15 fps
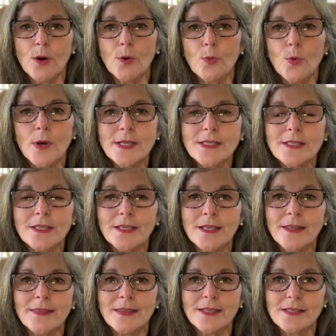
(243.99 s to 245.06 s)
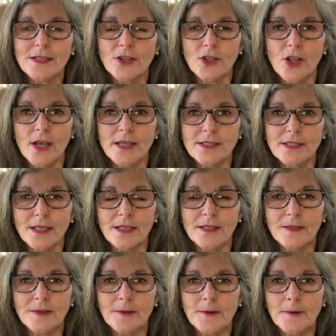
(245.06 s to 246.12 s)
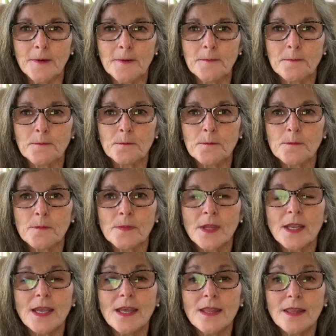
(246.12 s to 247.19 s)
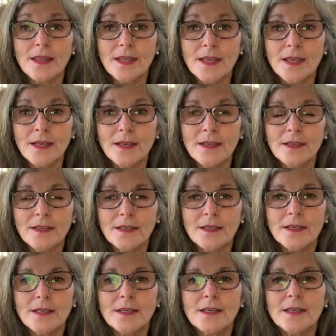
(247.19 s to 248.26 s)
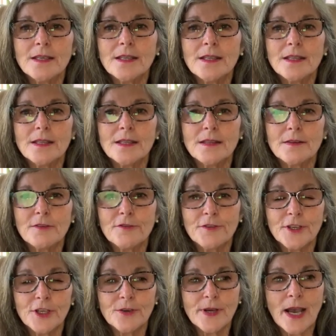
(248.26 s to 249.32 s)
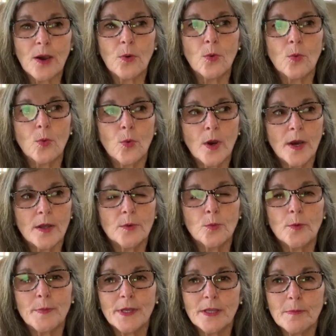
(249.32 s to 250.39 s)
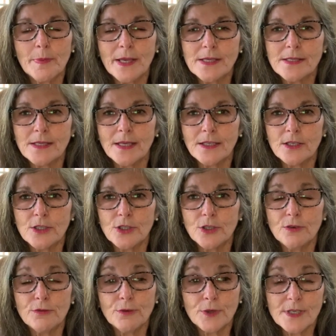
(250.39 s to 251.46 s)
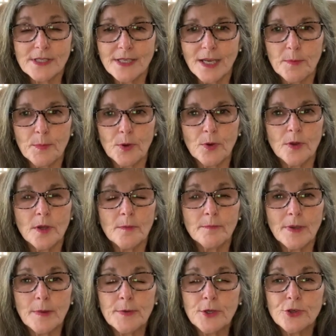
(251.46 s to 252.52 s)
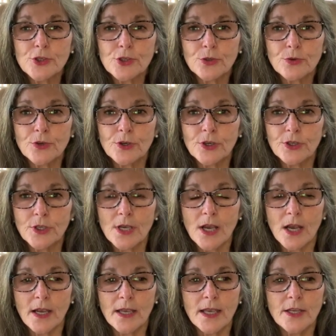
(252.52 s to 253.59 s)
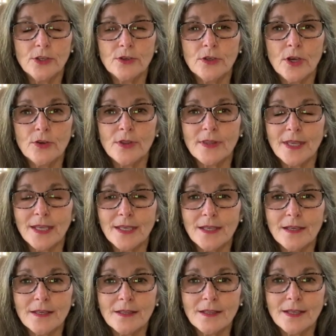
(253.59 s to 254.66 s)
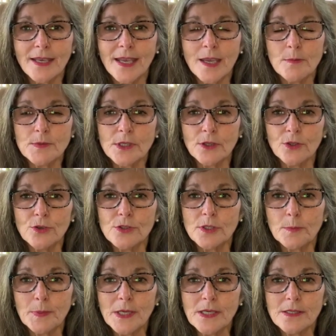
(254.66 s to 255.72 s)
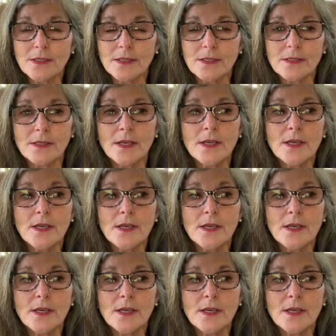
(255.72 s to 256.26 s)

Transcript: What's in this closet? And then figure out what would be the best thing to do. For example, maybe your children are young and you know that they get into the games and lose the pieces.